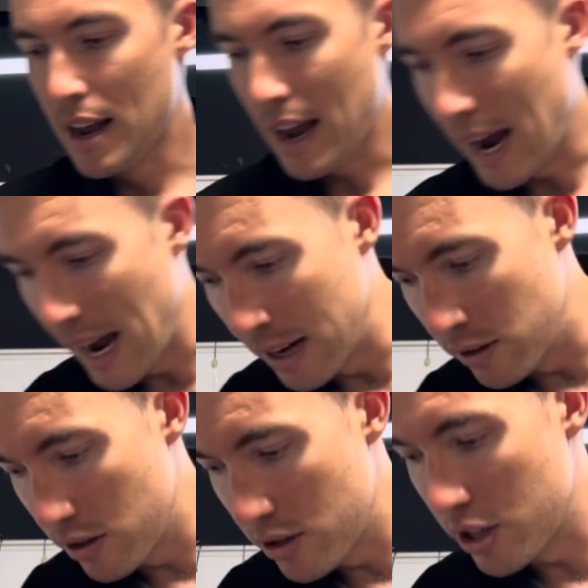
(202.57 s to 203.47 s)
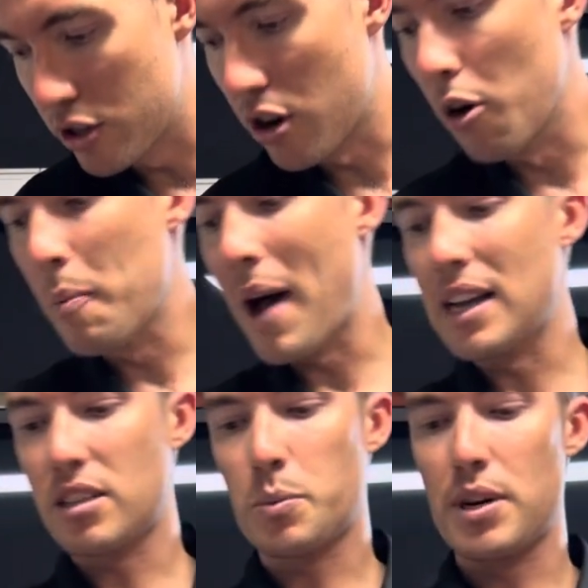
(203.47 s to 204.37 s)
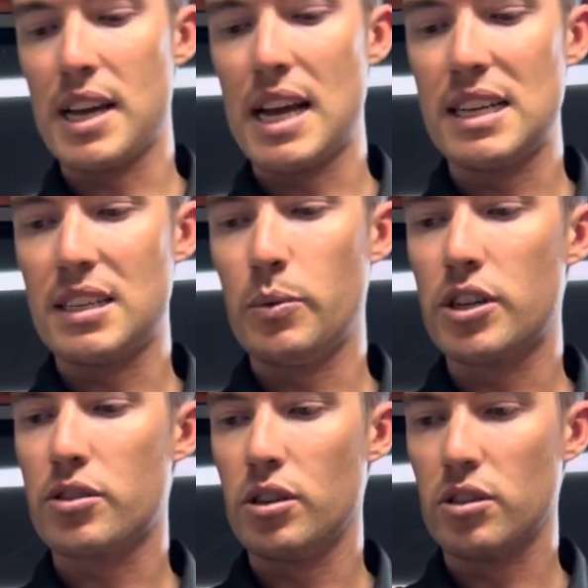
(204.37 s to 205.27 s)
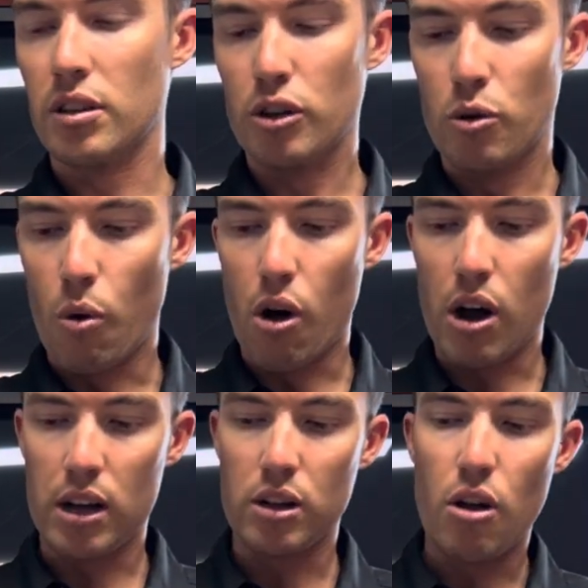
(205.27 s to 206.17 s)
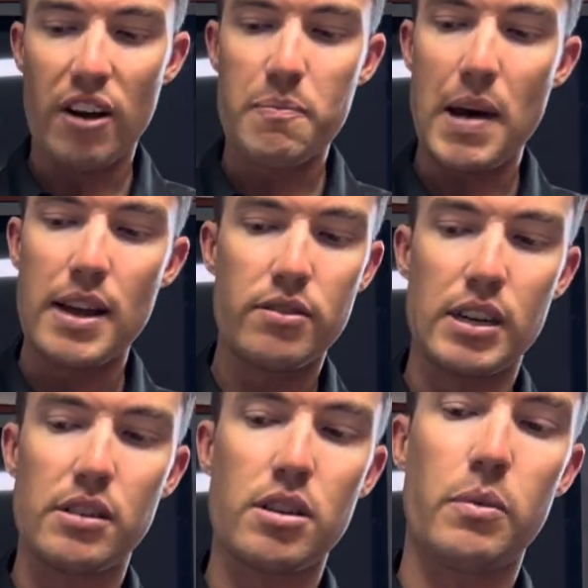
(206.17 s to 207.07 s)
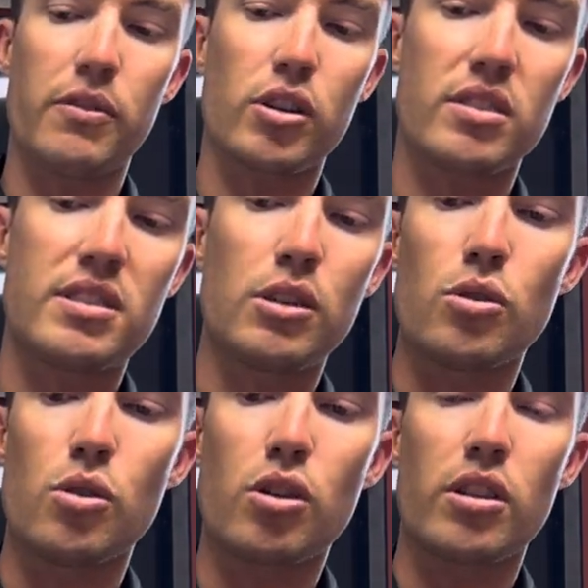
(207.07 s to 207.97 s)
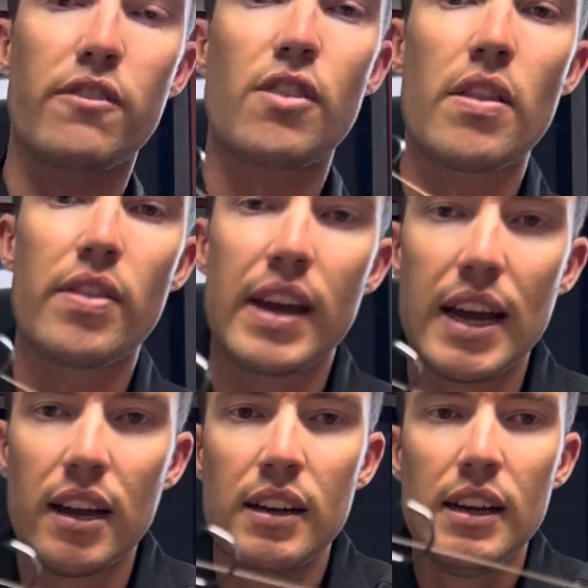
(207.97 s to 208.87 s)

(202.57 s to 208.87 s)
And to troll baits, it's pretty easy. We just use a little wire live bait rig. So we've got a single hook on the front there